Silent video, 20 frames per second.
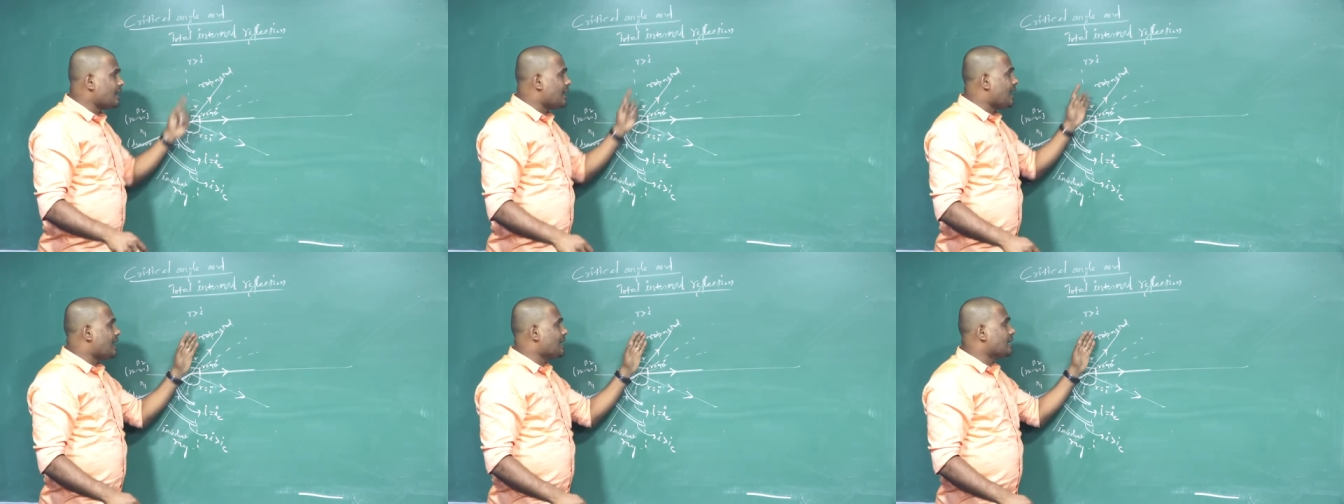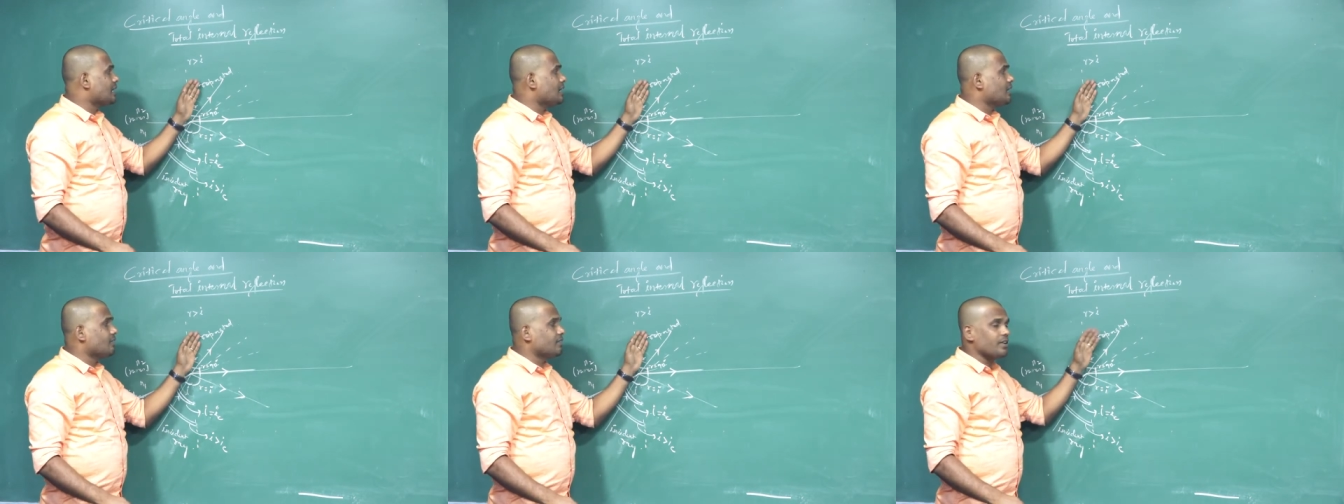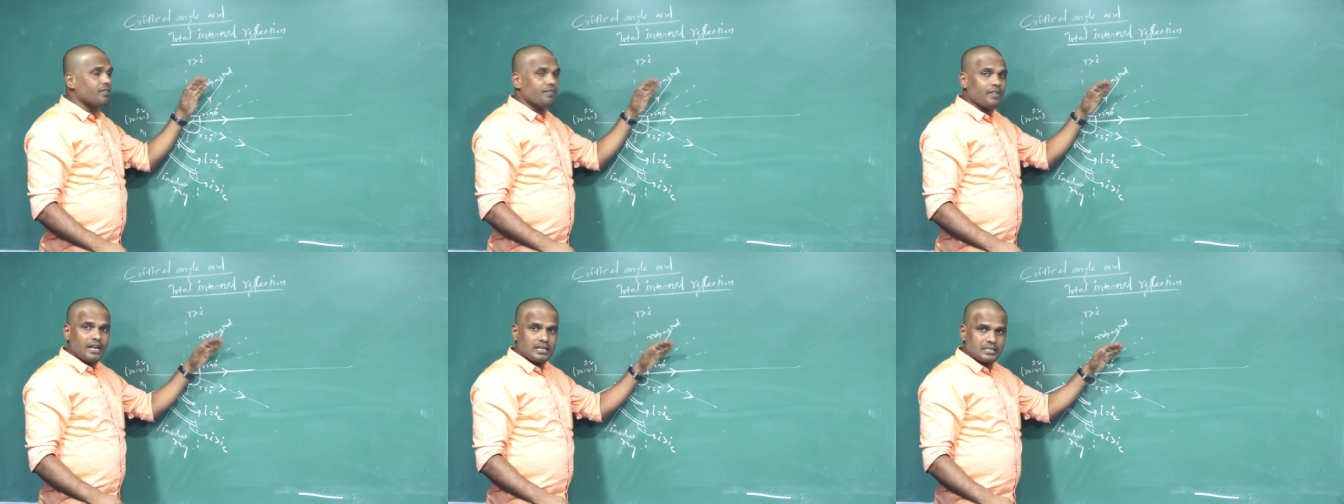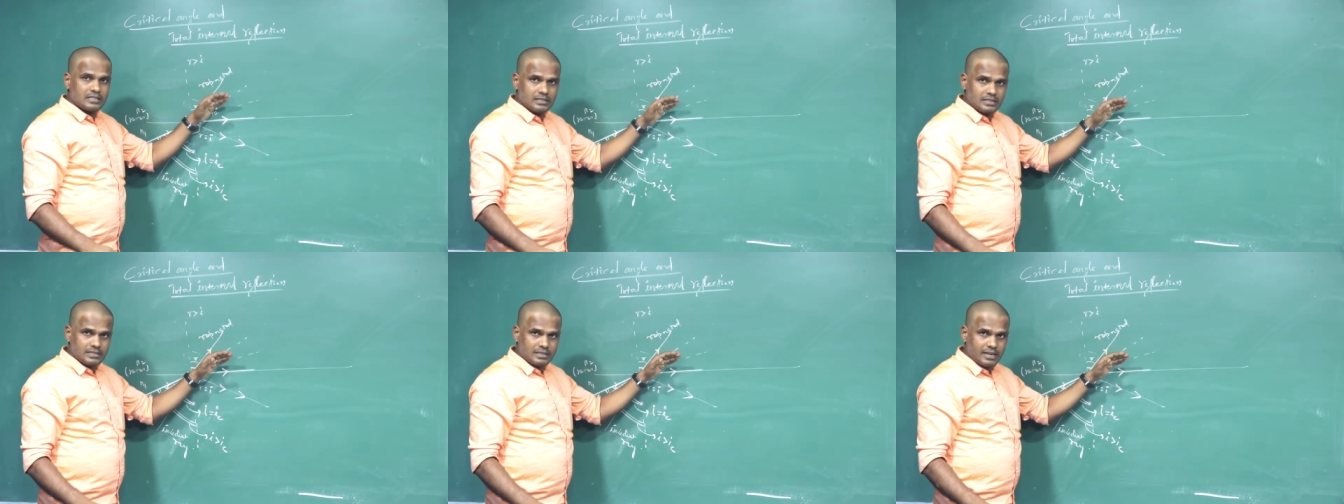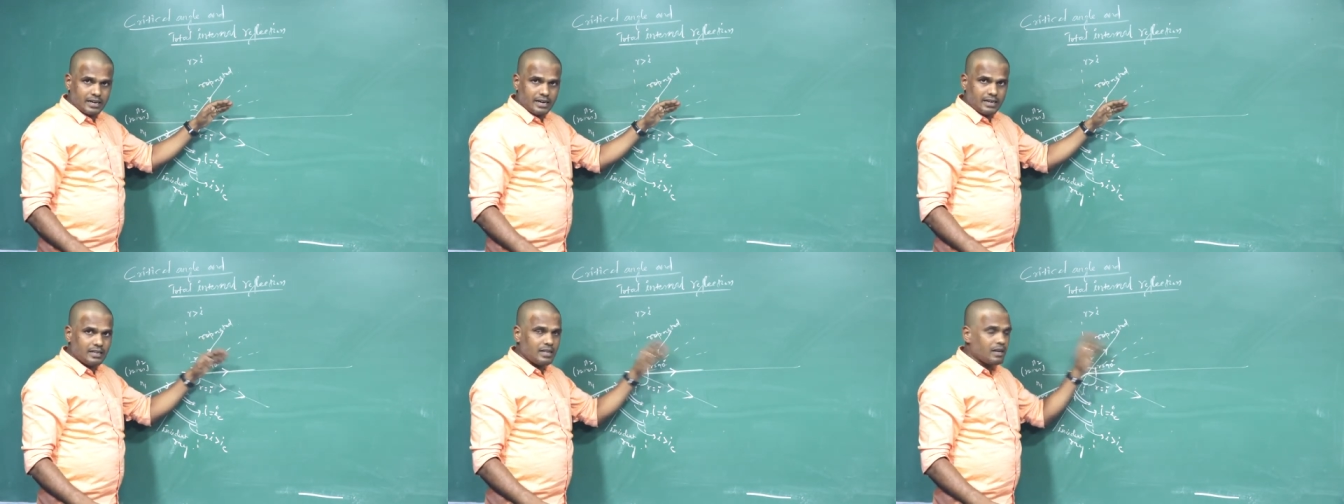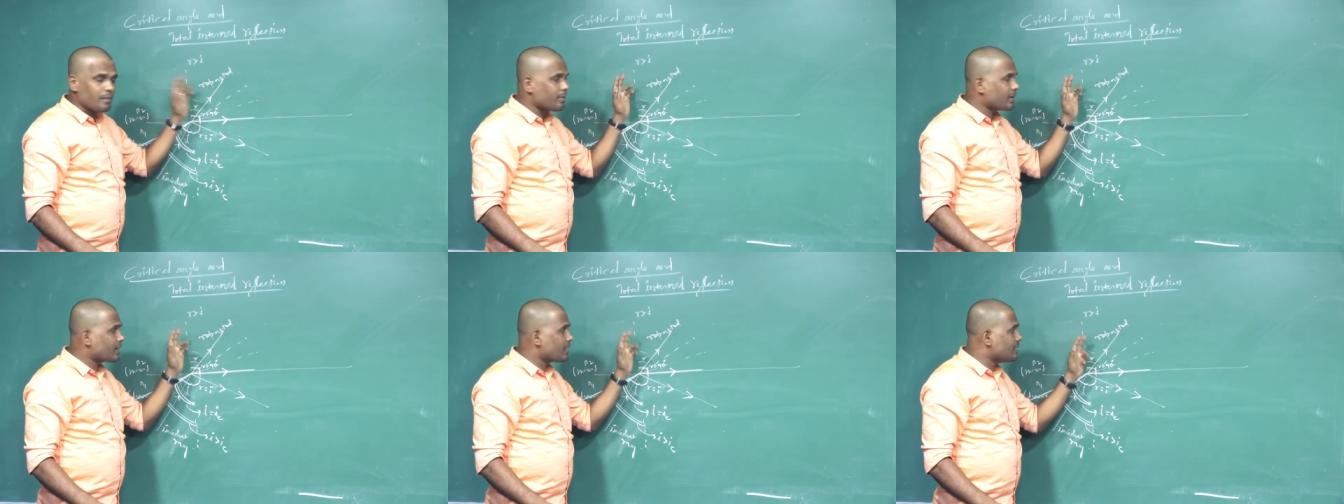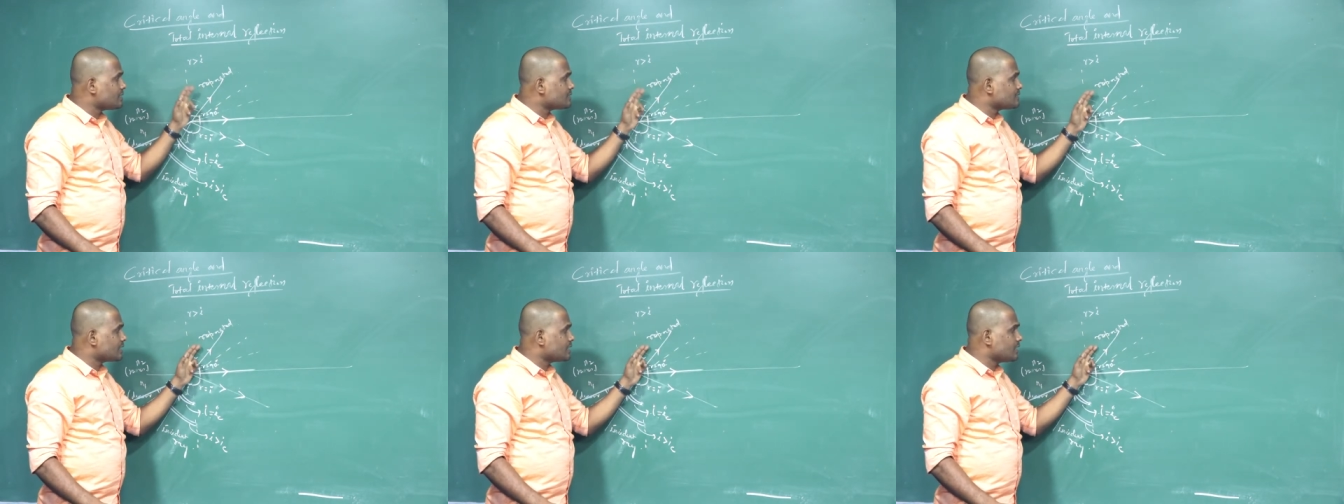angle of refraction is greater
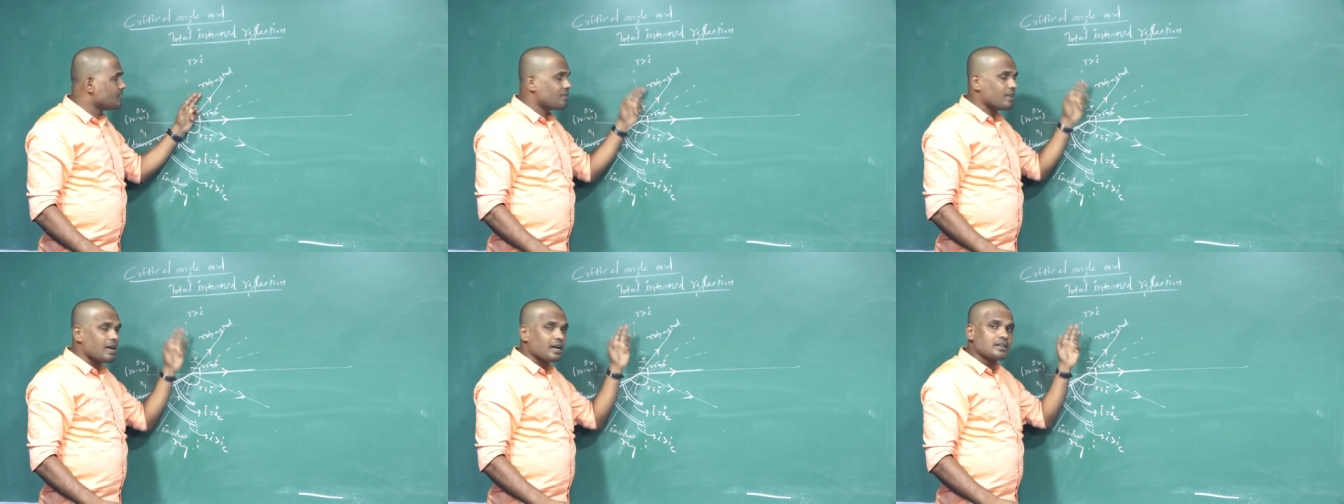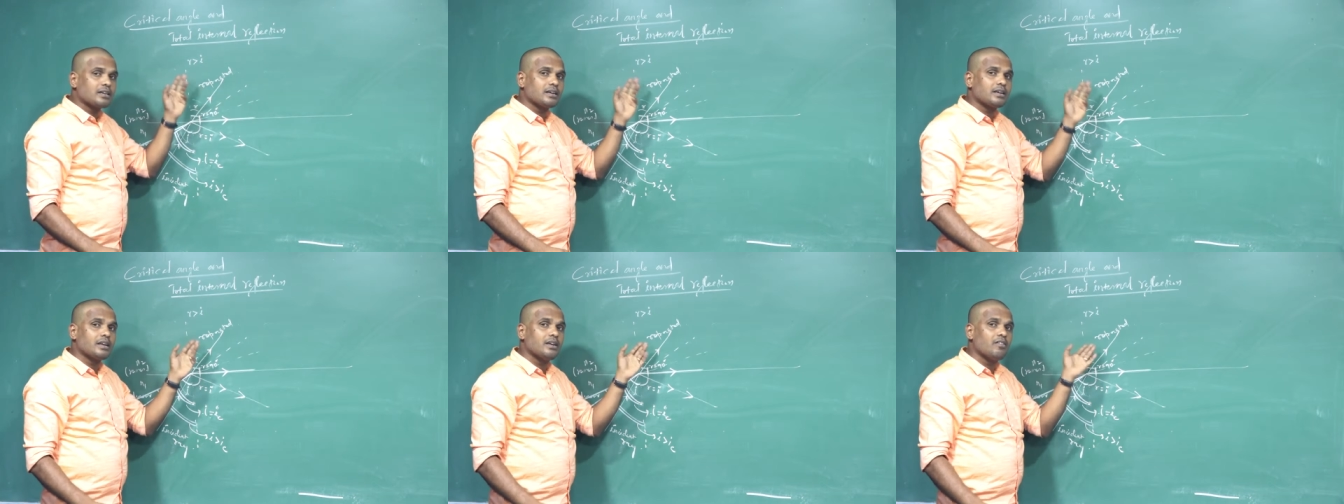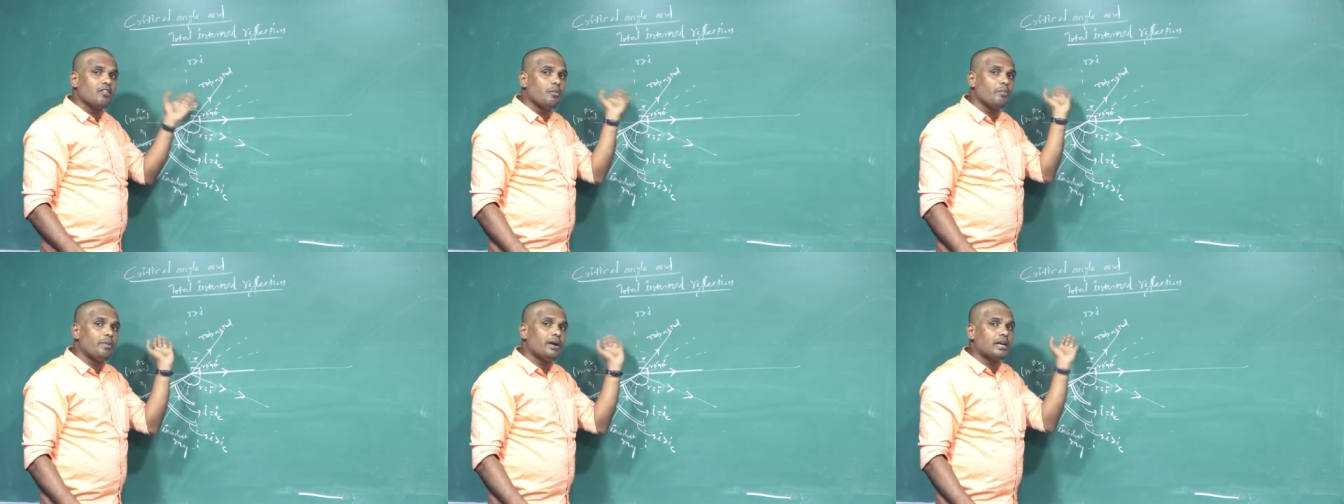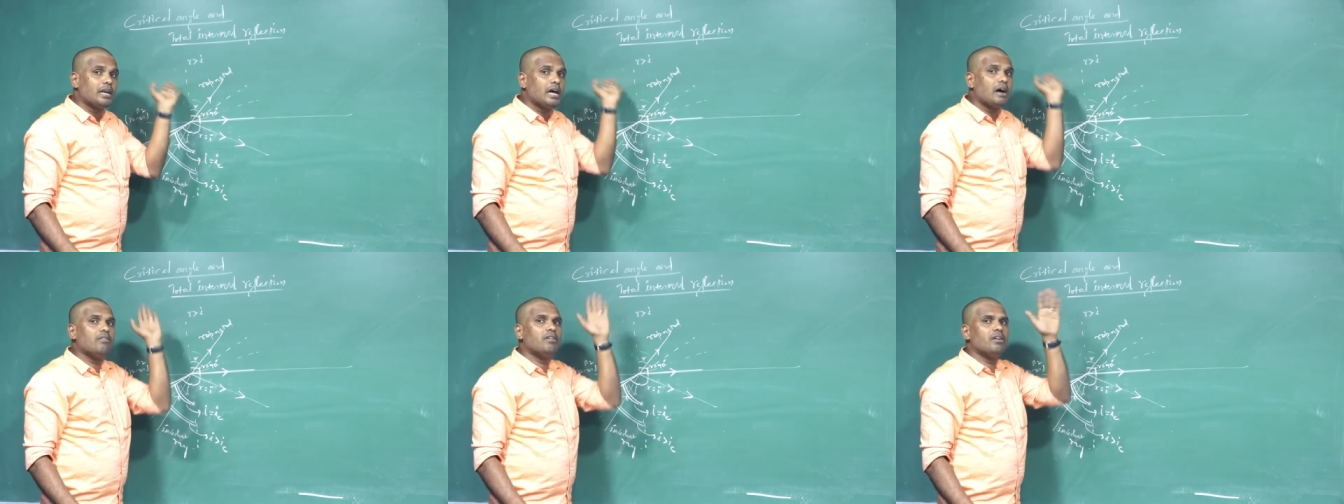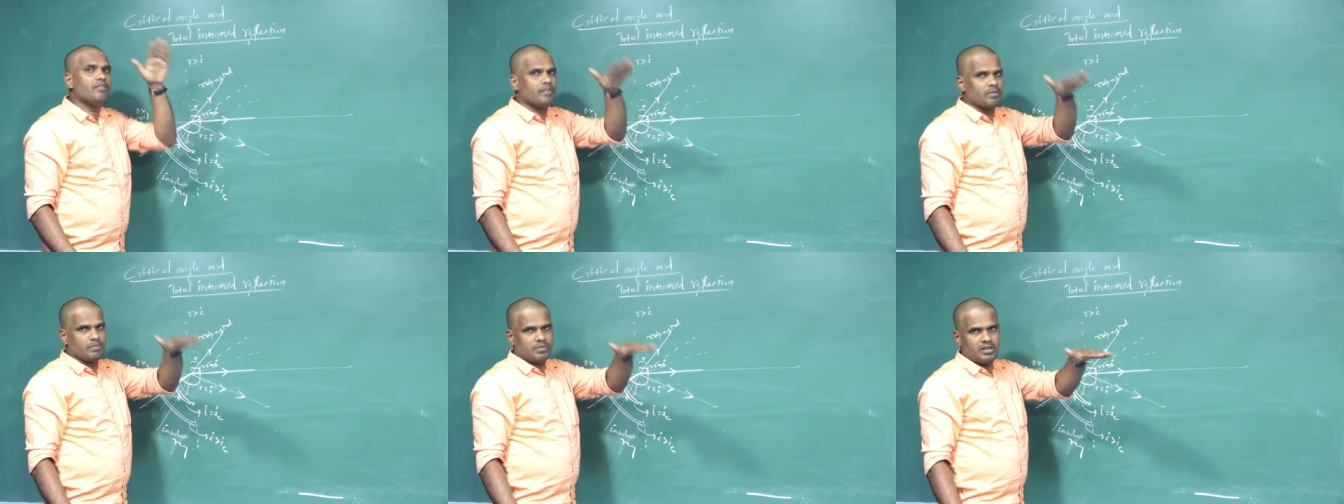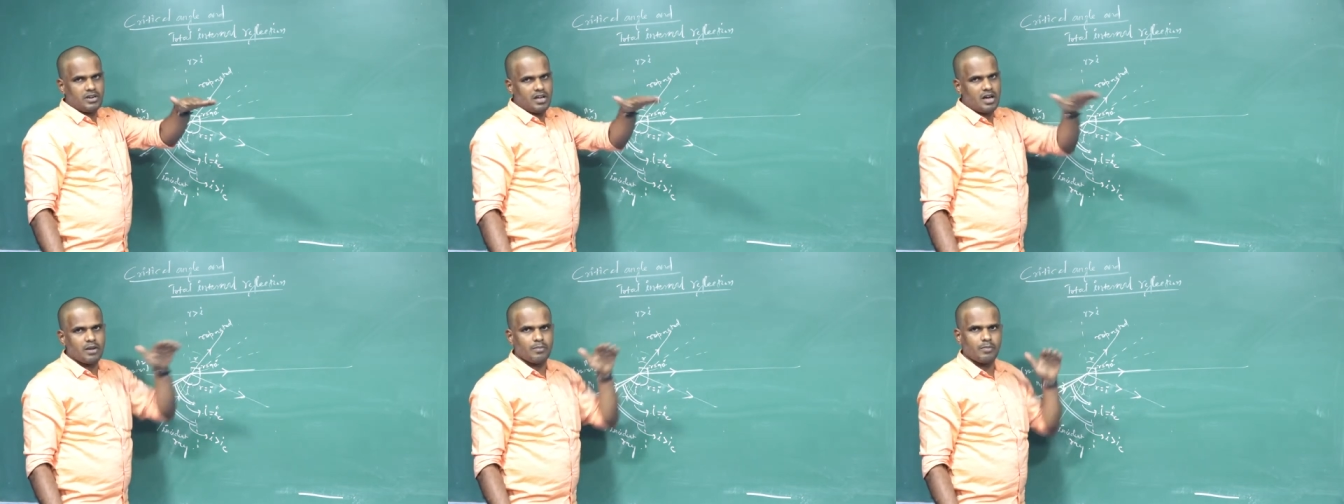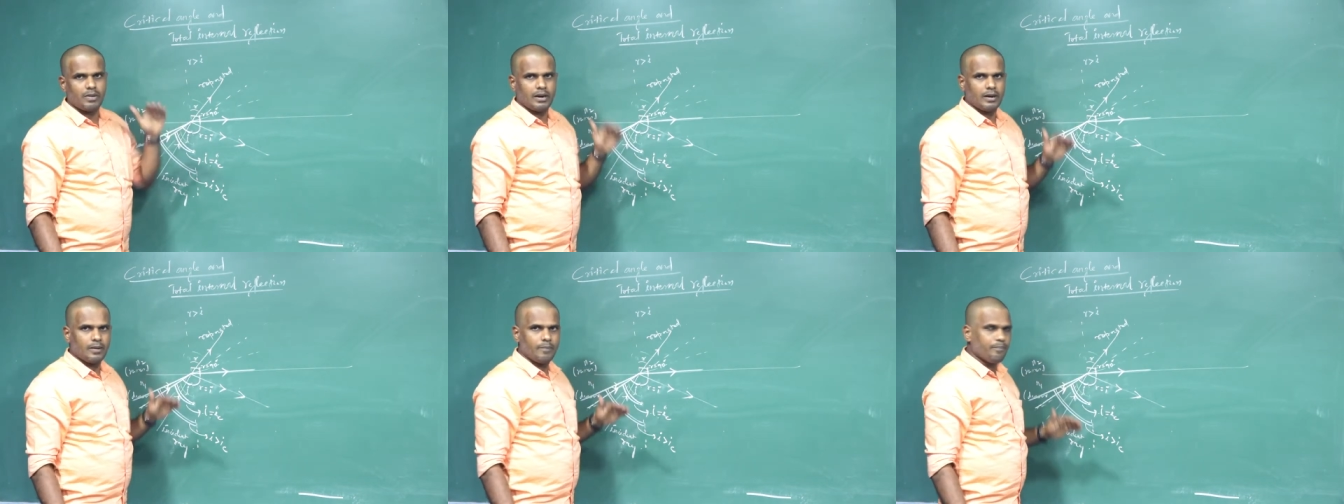because the refracted ray will bend away from the
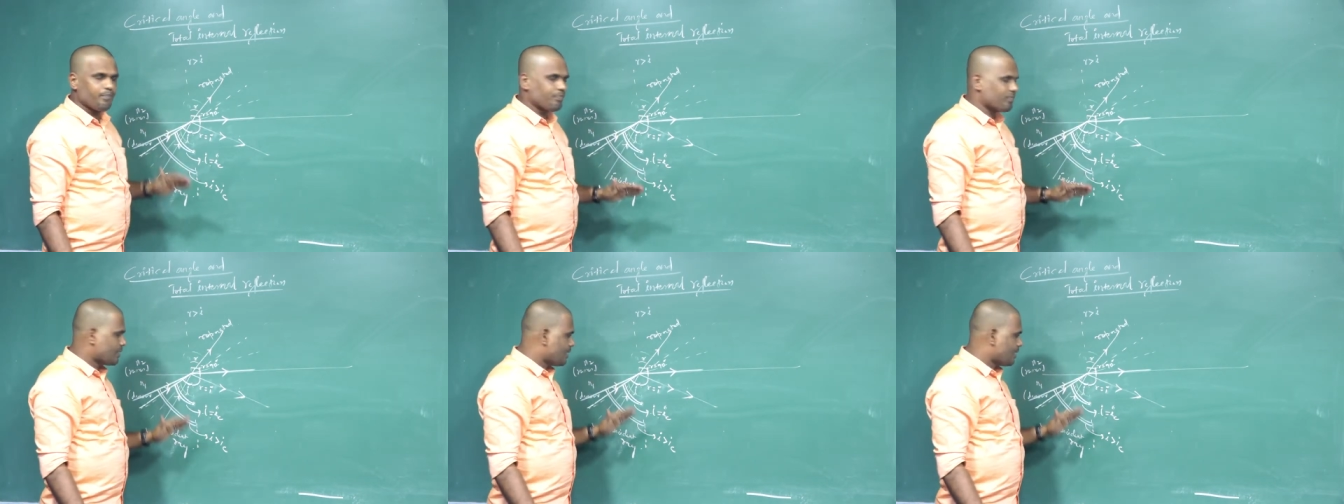normal.